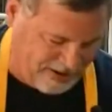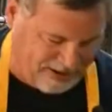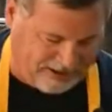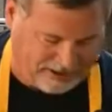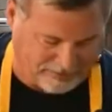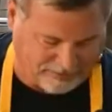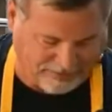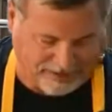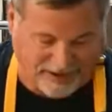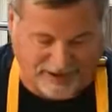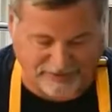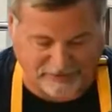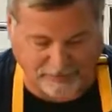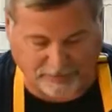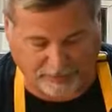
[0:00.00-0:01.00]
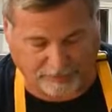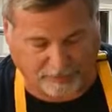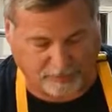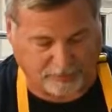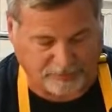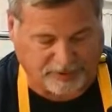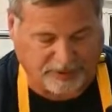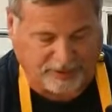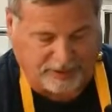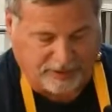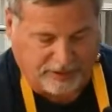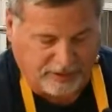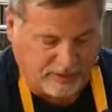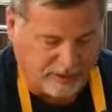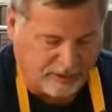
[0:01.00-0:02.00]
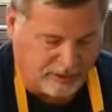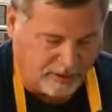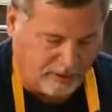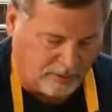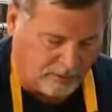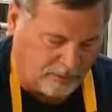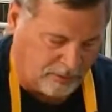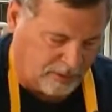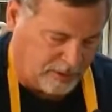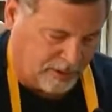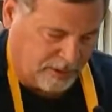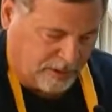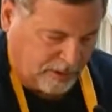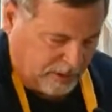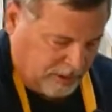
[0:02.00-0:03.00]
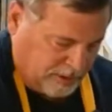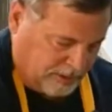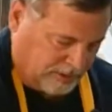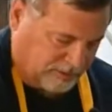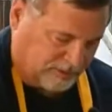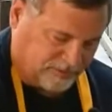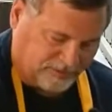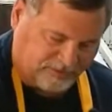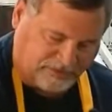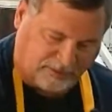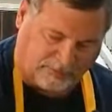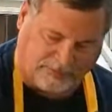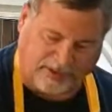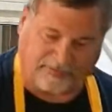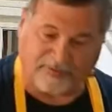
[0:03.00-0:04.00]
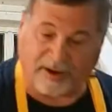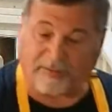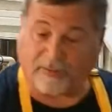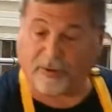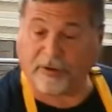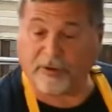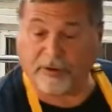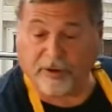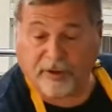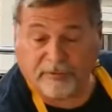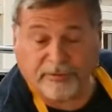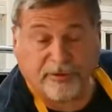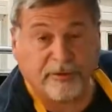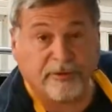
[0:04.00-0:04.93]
And lots of people will tell you that this is something they've never heard of,